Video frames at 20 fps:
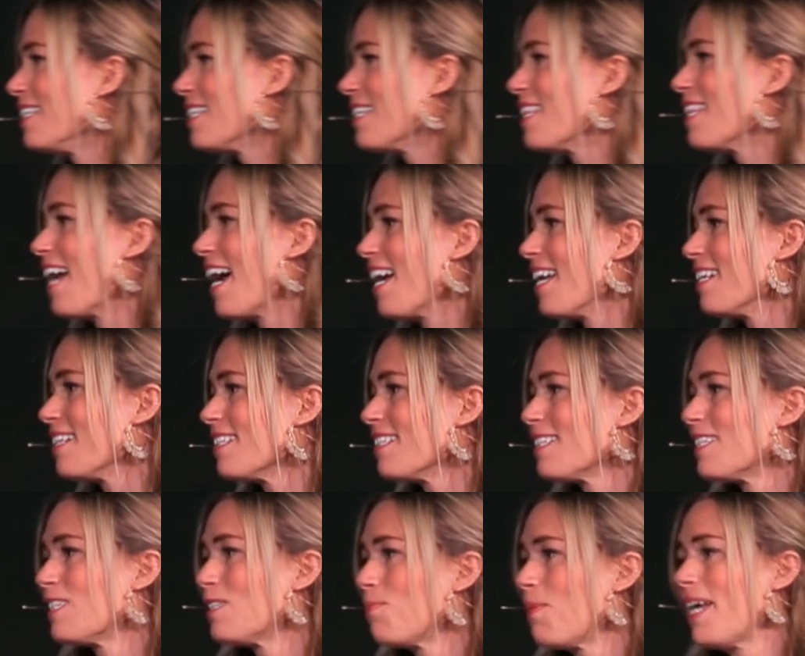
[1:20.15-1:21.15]
that
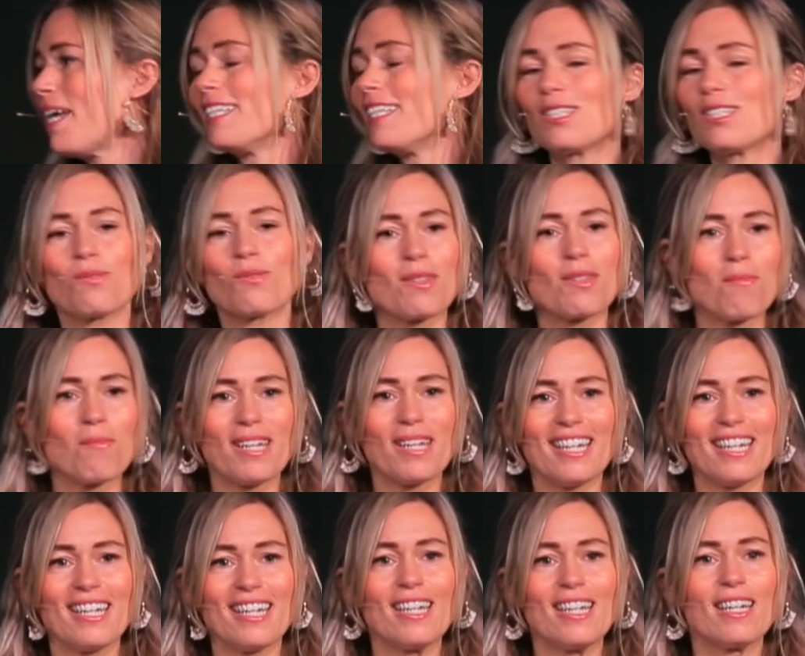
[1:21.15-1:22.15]
space with
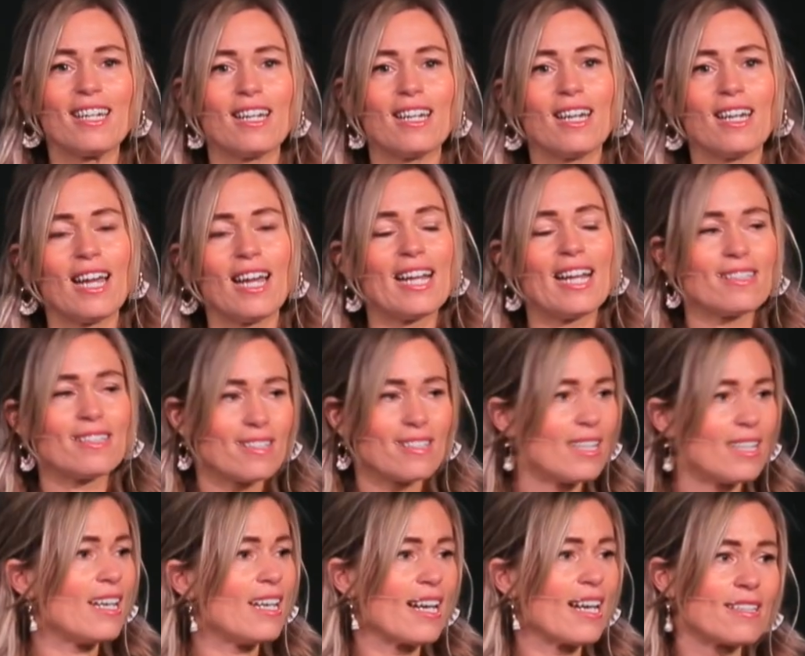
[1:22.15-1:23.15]
me and sit
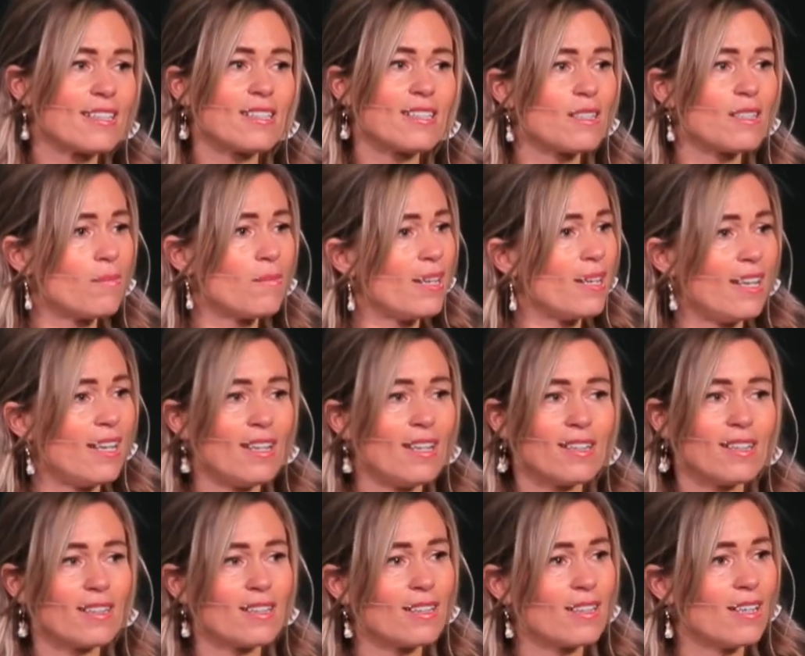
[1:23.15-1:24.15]
next to me
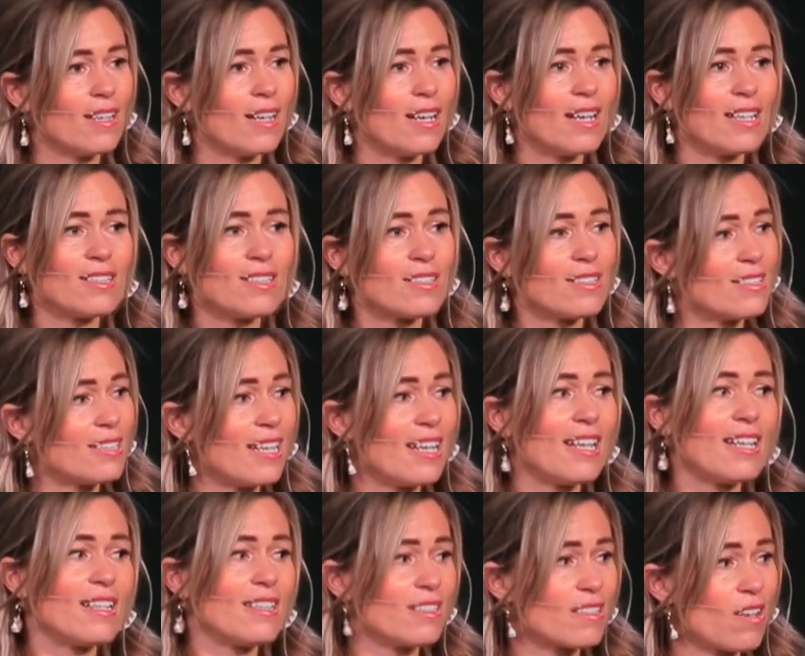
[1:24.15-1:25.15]
and just say,
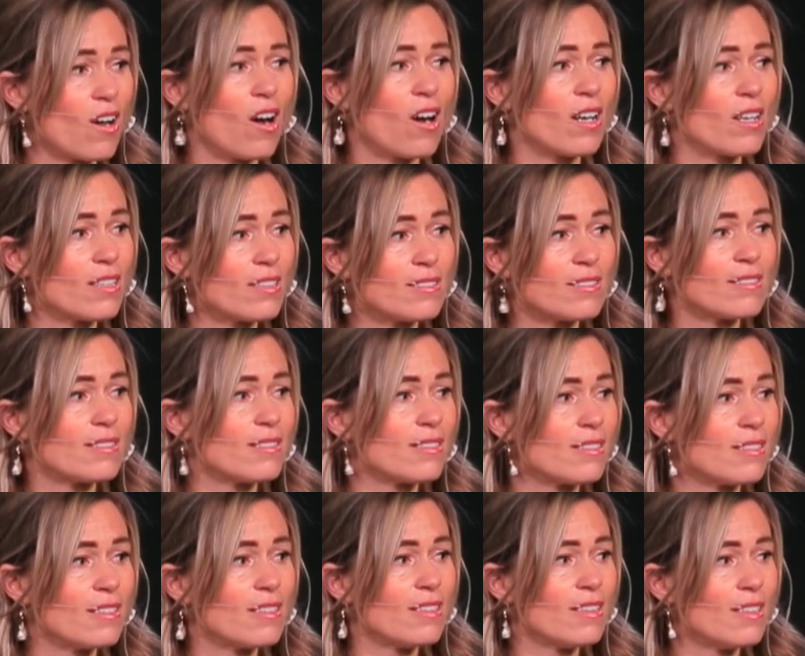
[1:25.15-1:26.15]
It is hard.
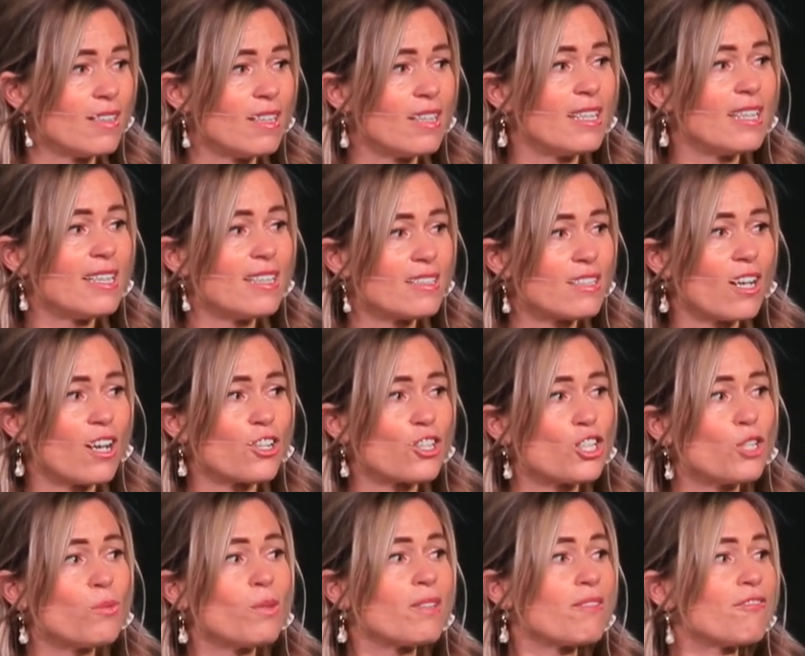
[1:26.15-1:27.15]
It is hard. She
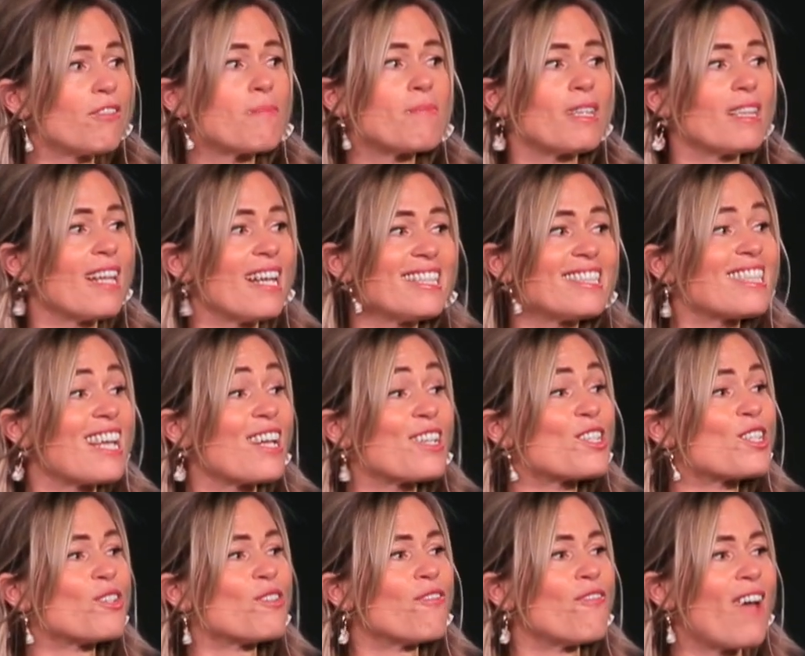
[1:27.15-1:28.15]
wouldn't flip the lights on
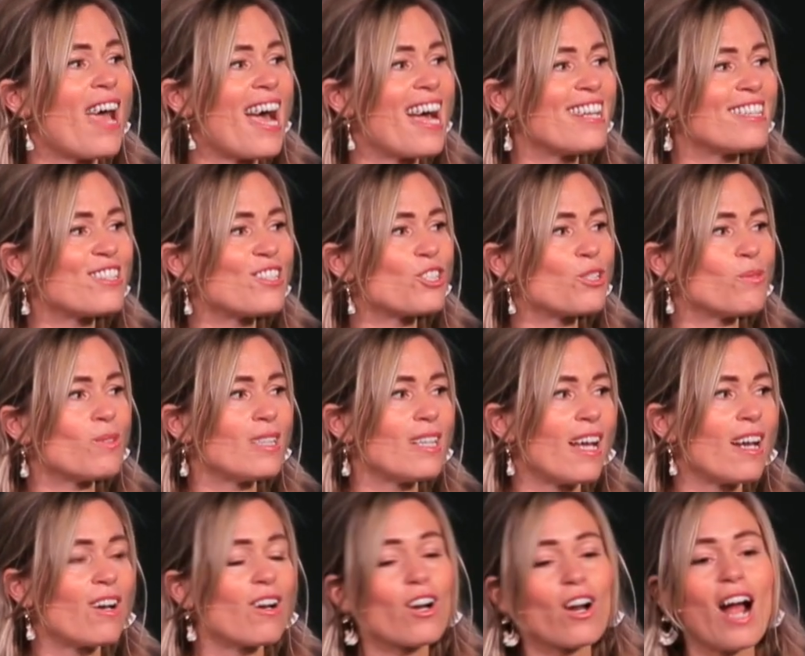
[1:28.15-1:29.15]
too fast. She would let
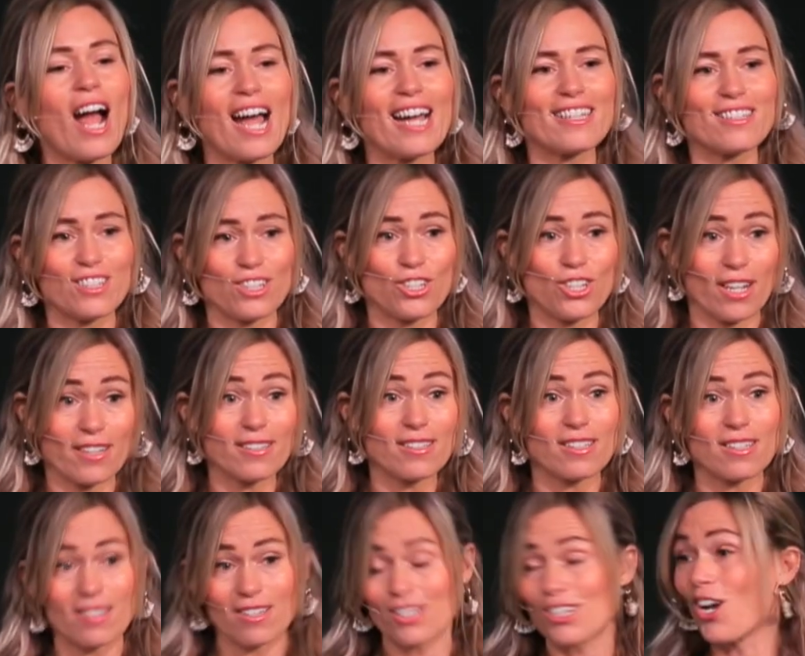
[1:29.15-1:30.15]
her eyes adjust to
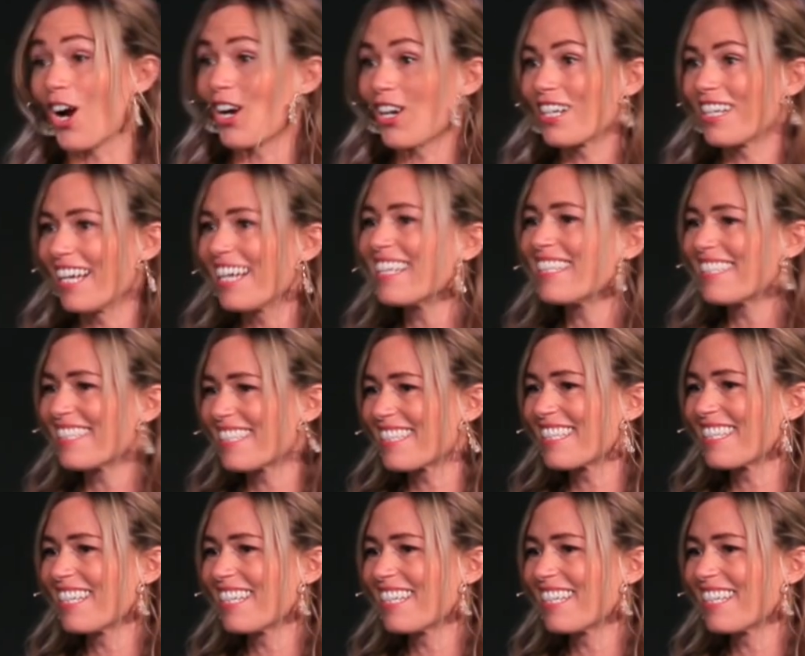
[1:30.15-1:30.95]
the darkness